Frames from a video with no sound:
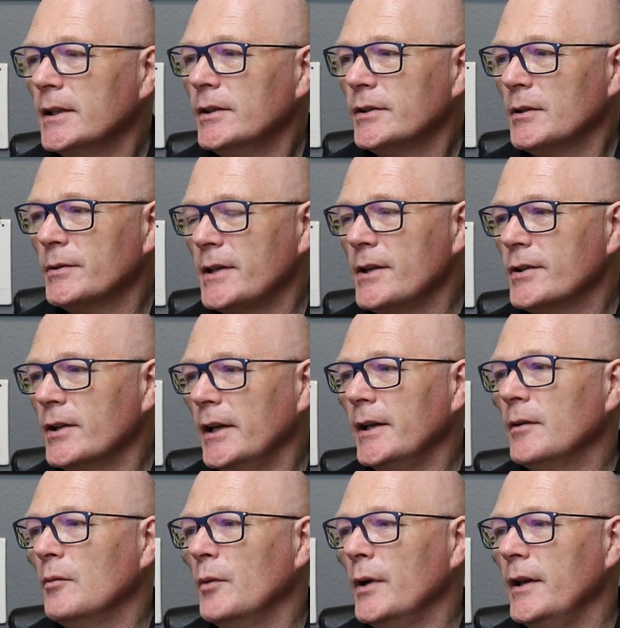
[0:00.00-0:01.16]
So
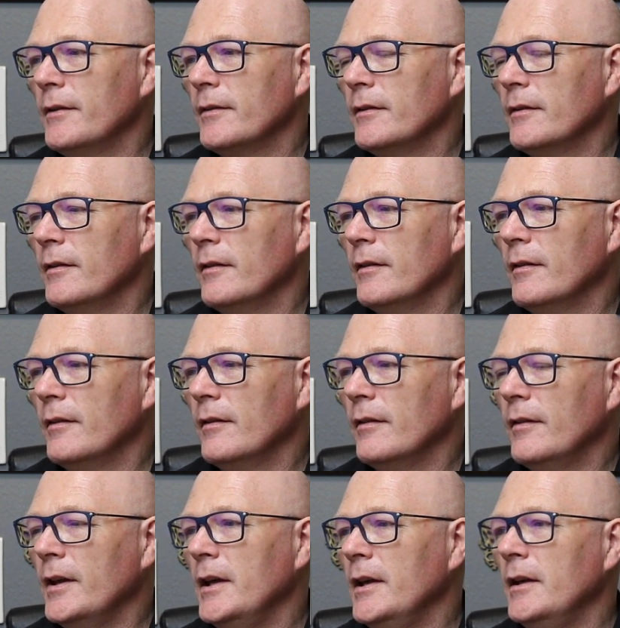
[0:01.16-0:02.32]
essentially with
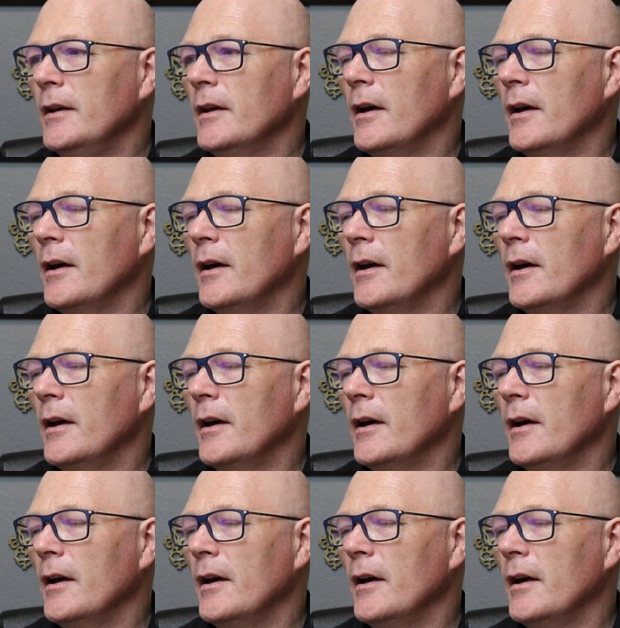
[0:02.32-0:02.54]
the,